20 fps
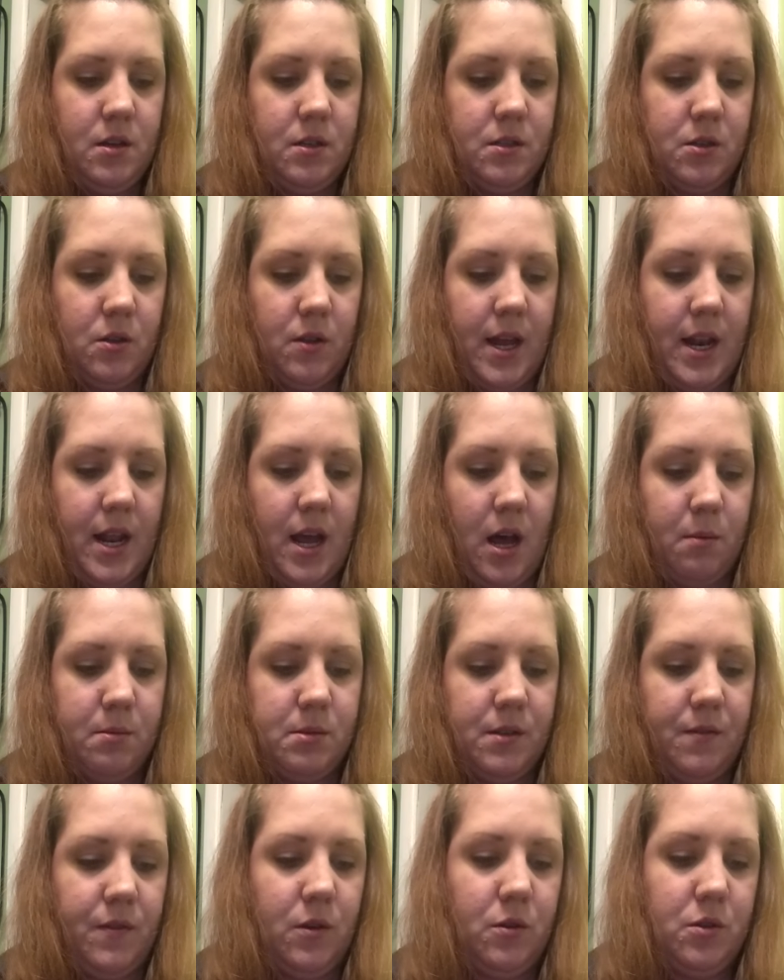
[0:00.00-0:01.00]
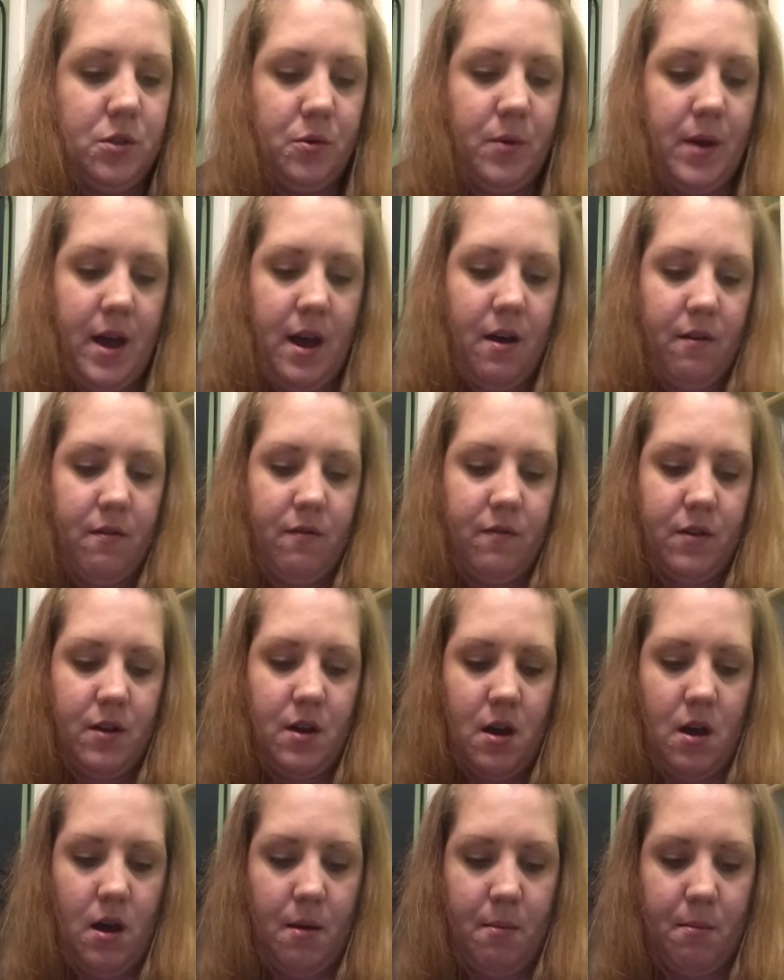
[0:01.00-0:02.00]
So that helps if you do have
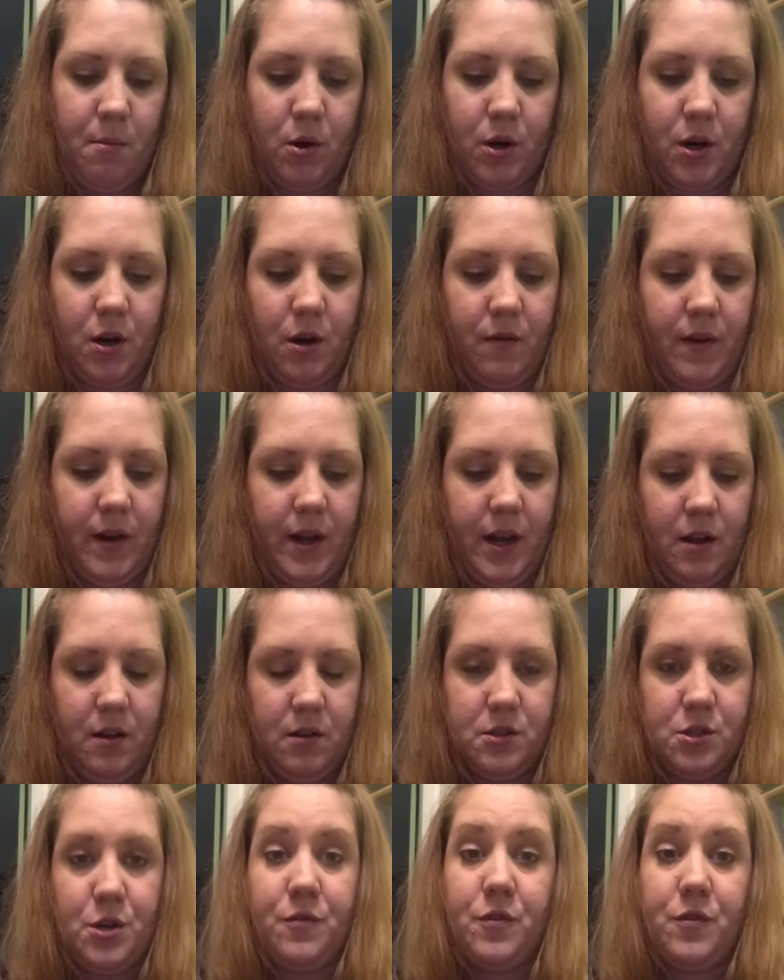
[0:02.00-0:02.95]
more curvy nails,